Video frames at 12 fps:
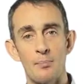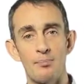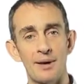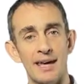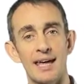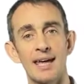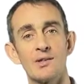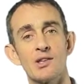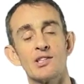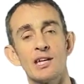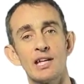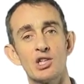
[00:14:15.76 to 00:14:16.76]
But here the
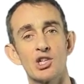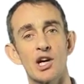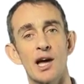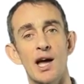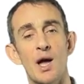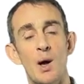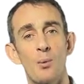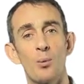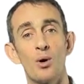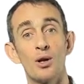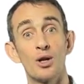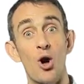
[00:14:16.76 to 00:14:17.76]
teacher
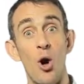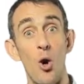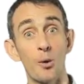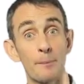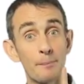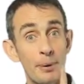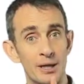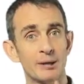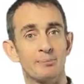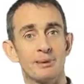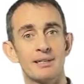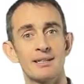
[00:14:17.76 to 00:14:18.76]
will, on
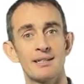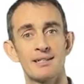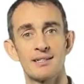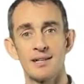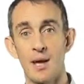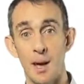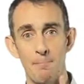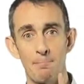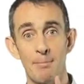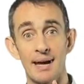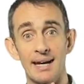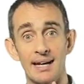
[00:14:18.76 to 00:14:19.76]
purpose,
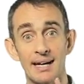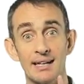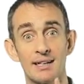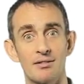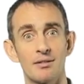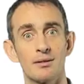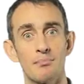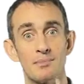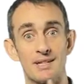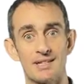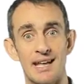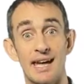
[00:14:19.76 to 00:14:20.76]
make little
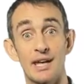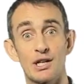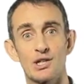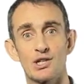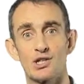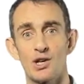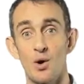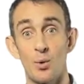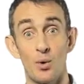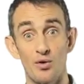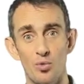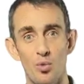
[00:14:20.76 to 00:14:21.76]
mistakes
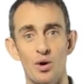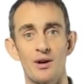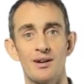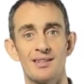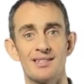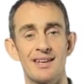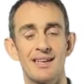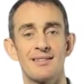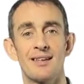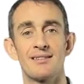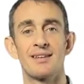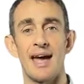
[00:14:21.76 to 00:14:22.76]
with words
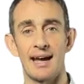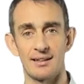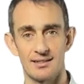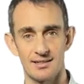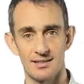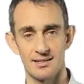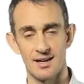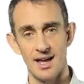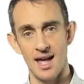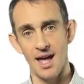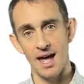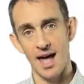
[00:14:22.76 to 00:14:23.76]
in the texts.
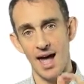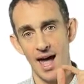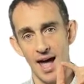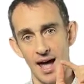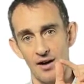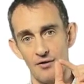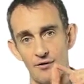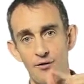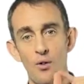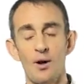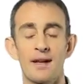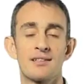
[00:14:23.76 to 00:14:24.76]

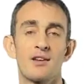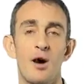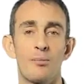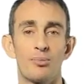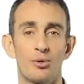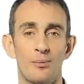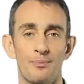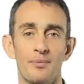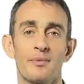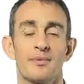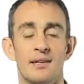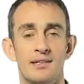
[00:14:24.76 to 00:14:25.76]
For example,
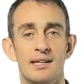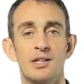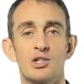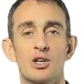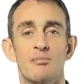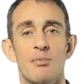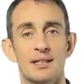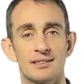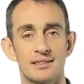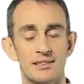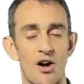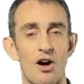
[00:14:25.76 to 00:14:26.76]
the teacher might
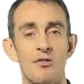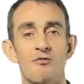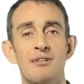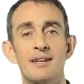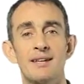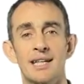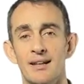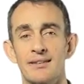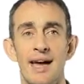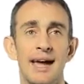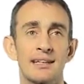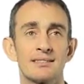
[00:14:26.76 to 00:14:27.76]
start reading the
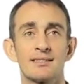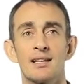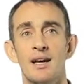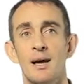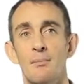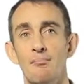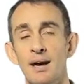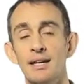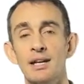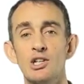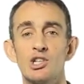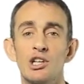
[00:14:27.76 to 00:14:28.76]
text,
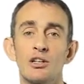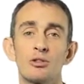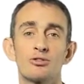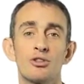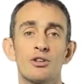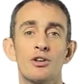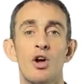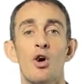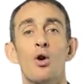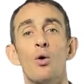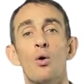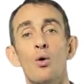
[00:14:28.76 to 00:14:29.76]
many children
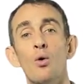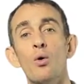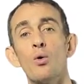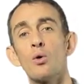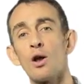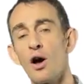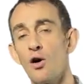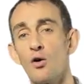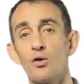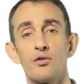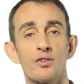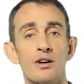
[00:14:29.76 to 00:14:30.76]
all
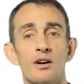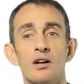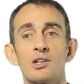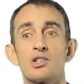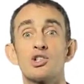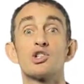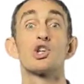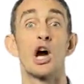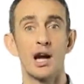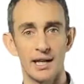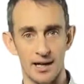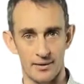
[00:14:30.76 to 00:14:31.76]
over
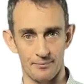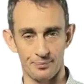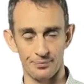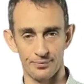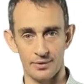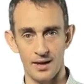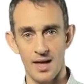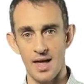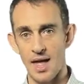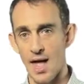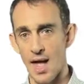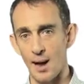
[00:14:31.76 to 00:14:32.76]
China.
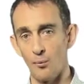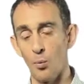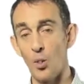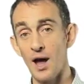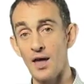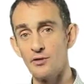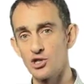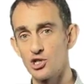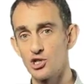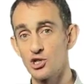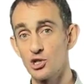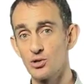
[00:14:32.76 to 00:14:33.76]
And where the
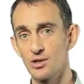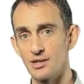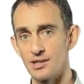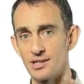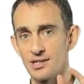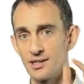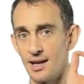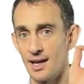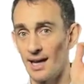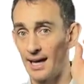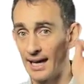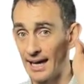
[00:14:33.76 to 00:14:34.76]
students
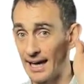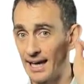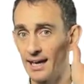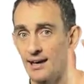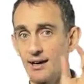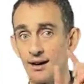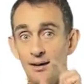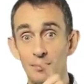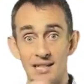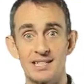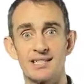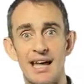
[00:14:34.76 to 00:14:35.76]
hear a
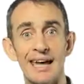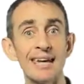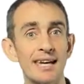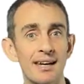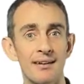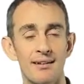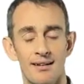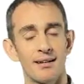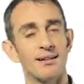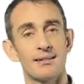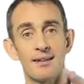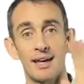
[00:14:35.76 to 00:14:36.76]
mistake,
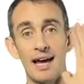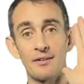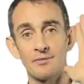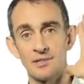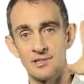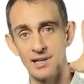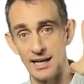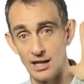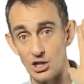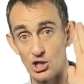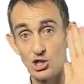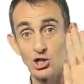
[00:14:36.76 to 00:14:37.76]
they have to
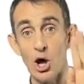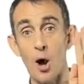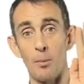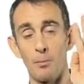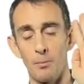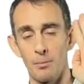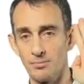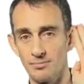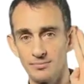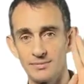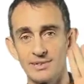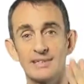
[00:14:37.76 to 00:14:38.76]
say, stop,
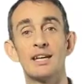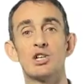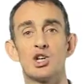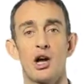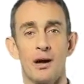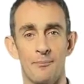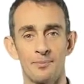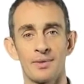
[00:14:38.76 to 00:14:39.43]
teacher,